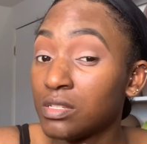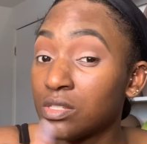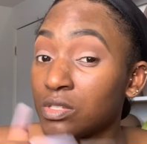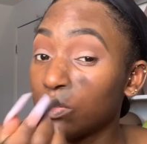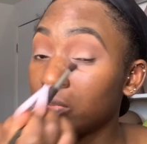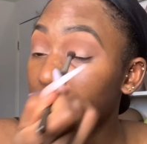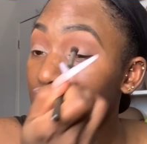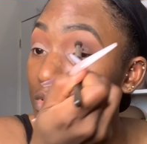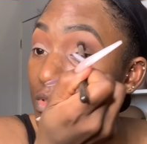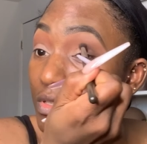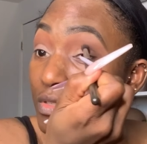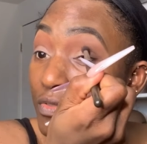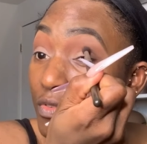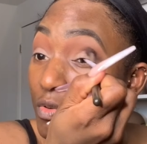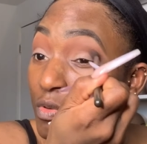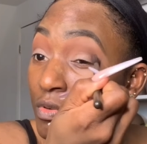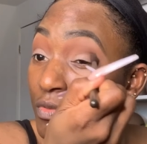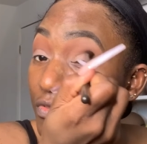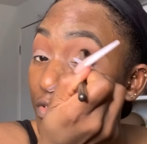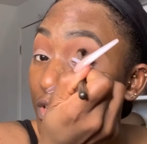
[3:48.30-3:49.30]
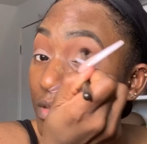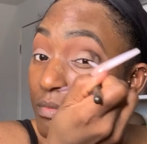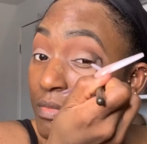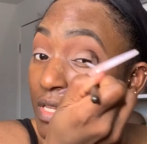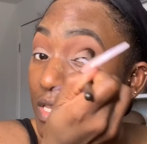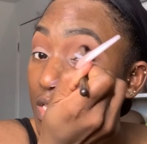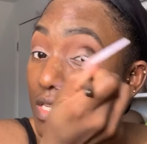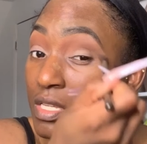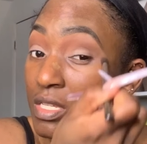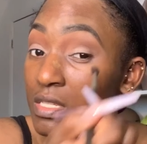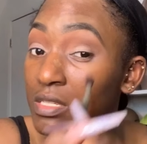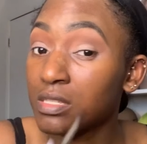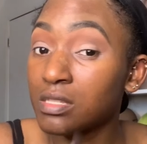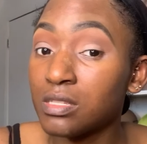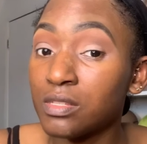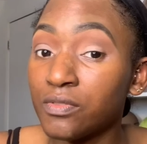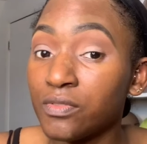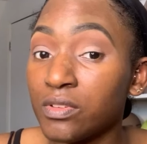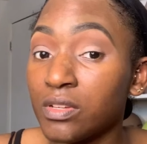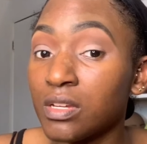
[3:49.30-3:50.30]
So, phone filming it
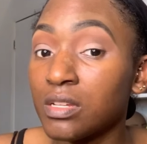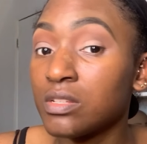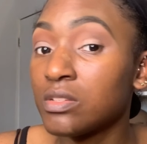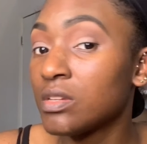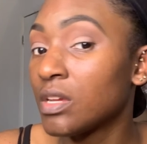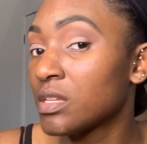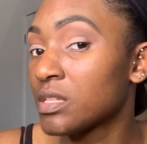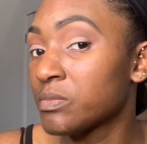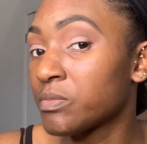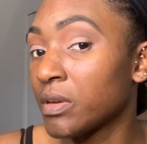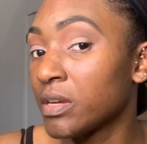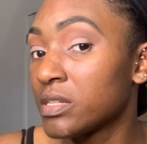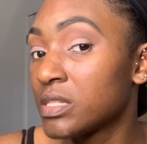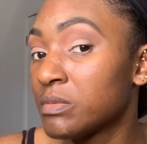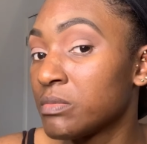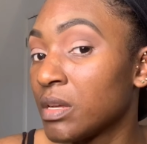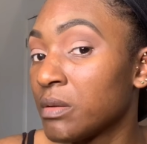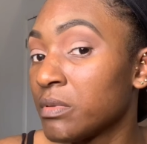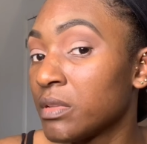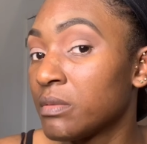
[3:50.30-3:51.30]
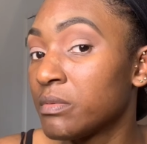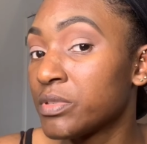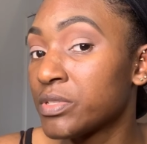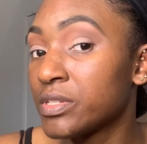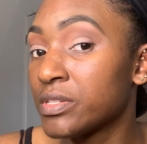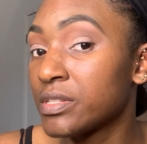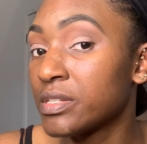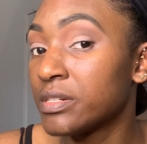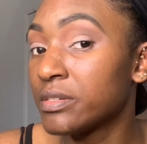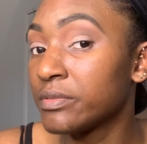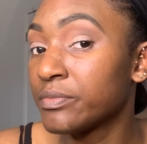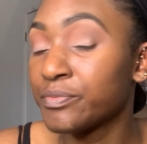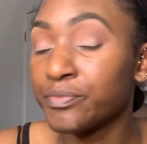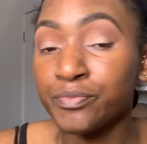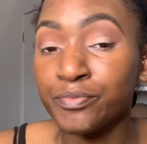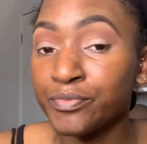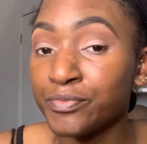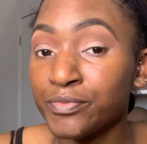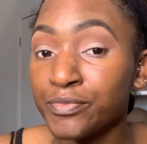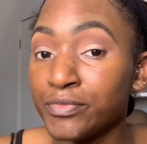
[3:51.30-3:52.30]
is. Yeah, you guys can probably see my blemishes now.
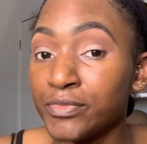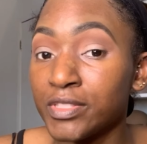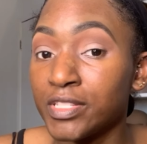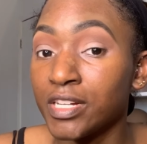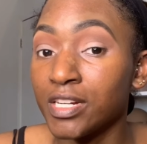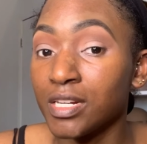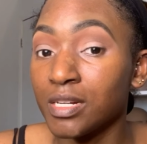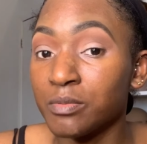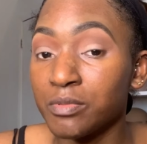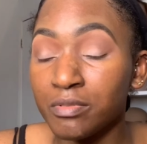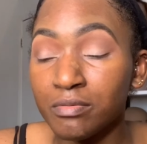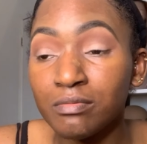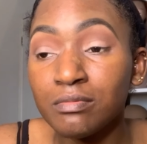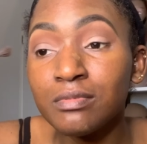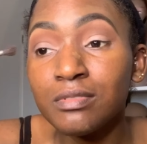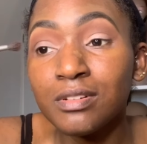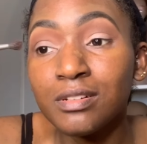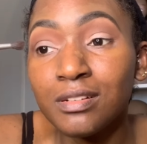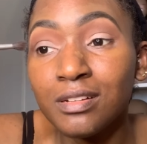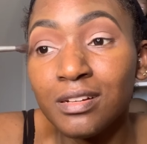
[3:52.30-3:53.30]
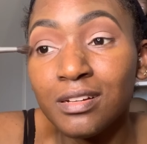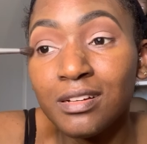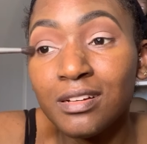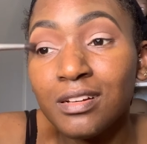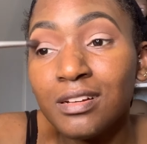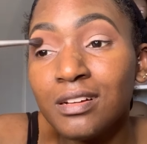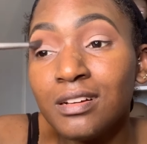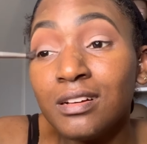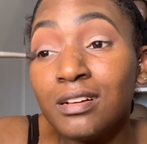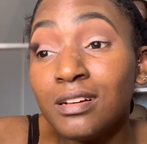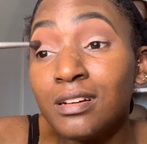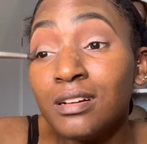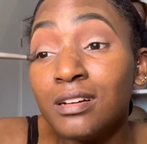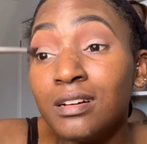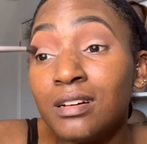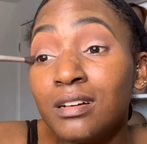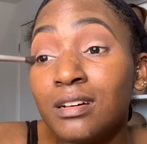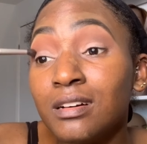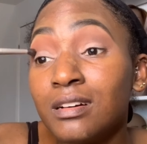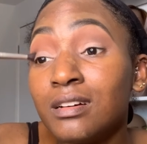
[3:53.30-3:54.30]
Terrible.
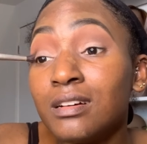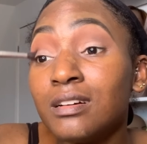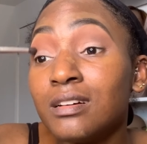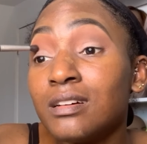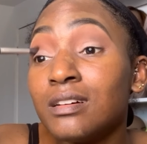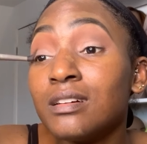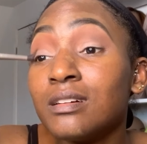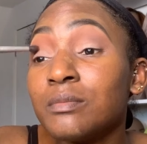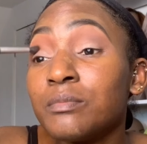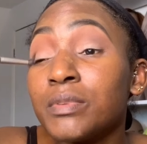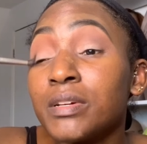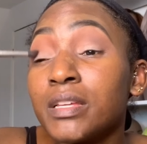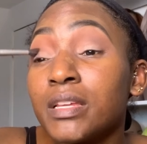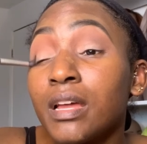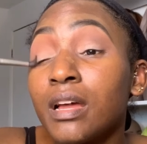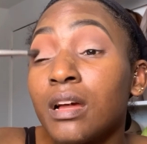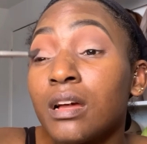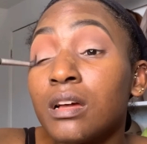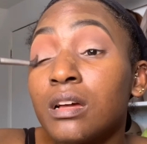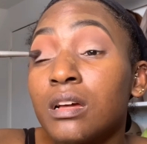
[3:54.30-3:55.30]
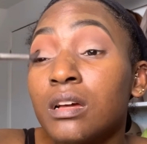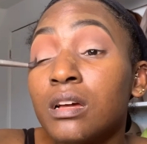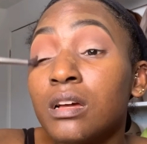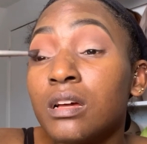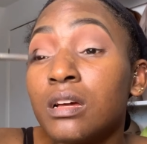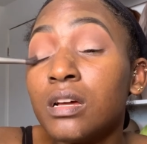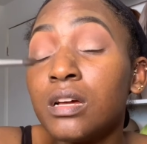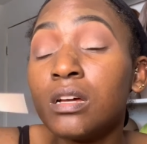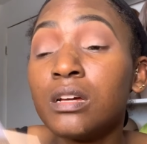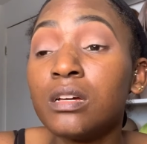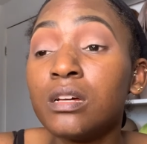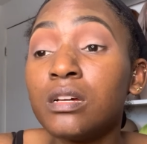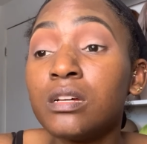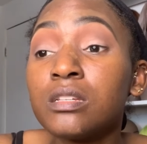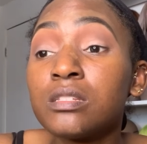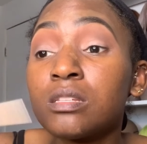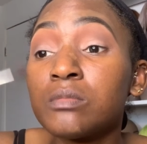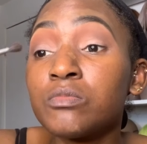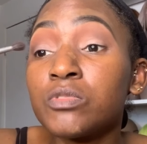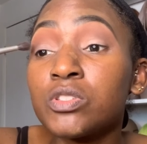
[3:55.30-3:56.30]
But yeah,
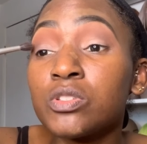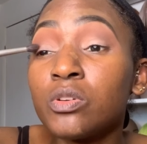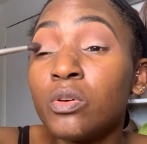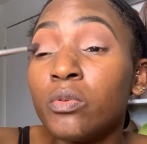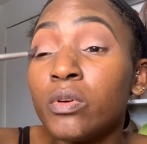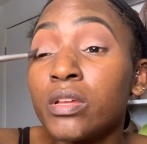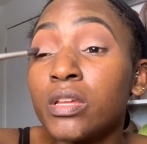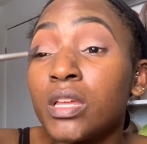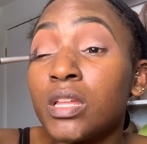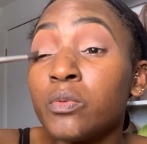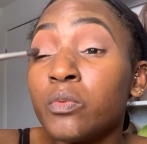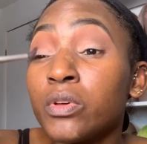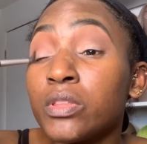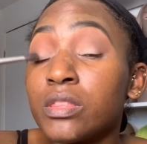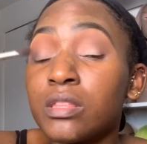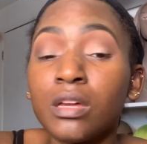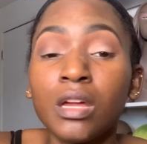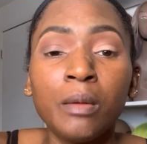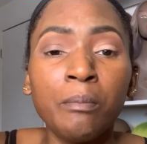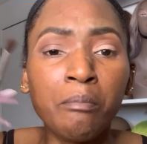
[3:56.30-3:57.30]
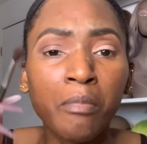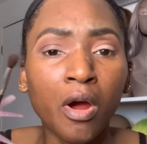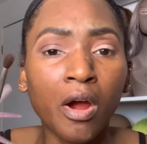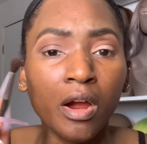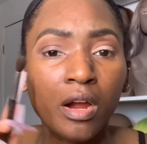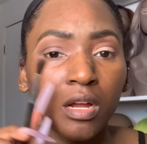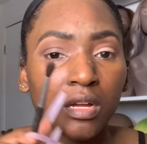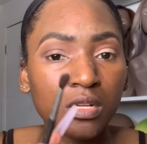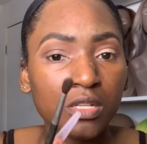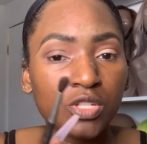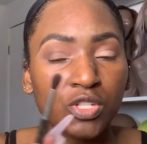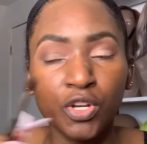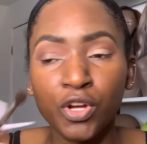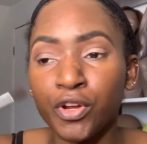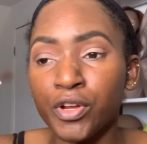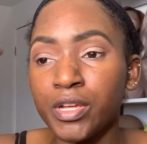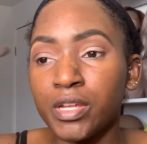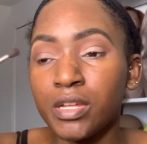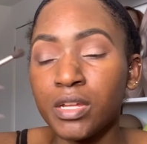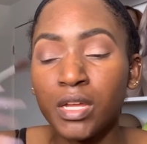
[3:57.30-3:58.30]
I'm just going in with Embark,
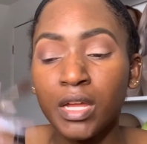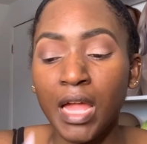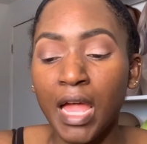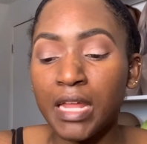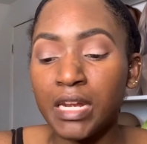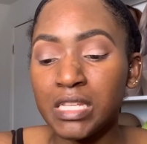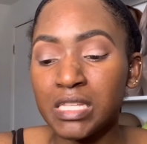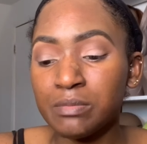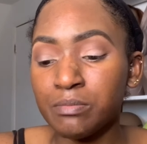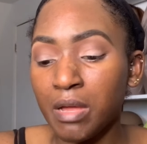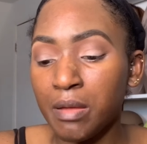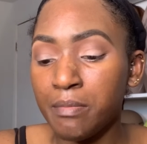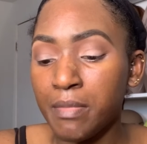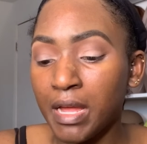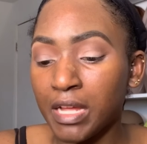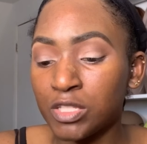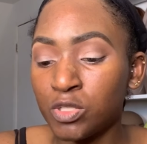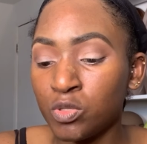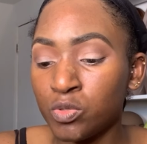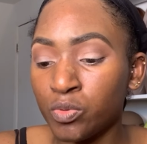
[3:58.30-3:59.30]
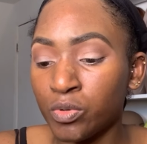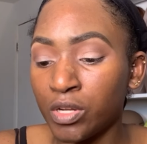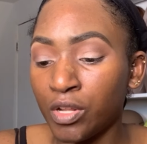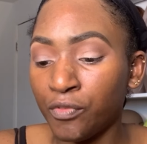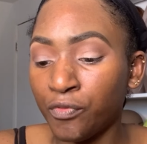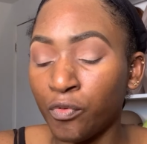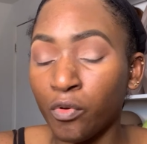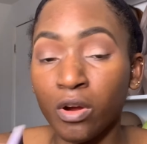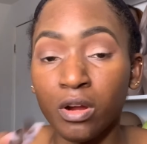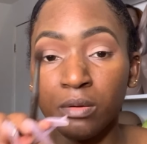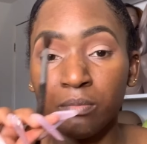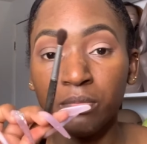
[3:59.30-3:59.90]
sorry. And this is my MAC 224